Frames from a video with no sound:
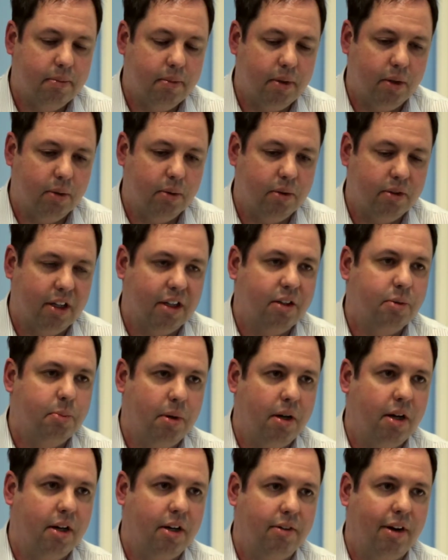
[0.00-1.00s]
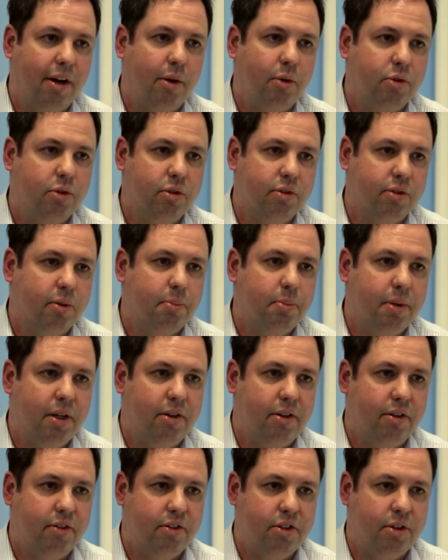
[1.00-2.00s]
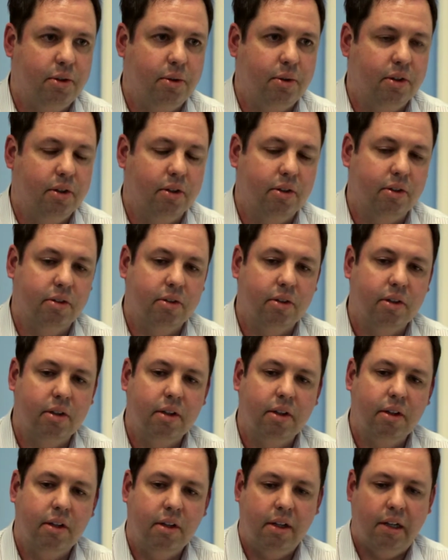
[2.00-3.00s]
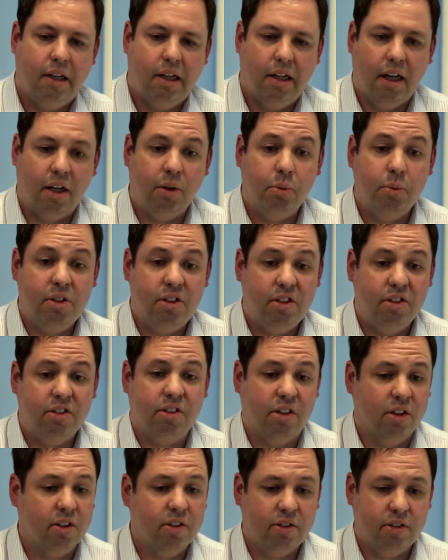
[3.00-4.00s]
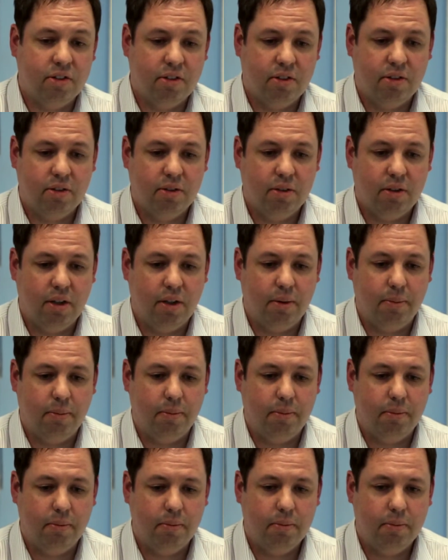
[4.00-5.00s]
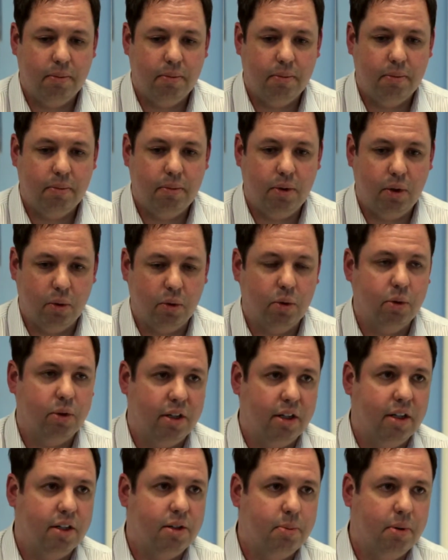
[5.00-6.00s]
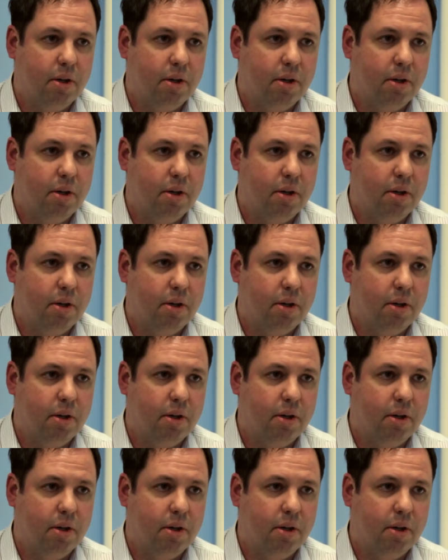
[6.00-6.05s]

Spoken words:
his ex-partner out over a period of 2 years, and we discussed going into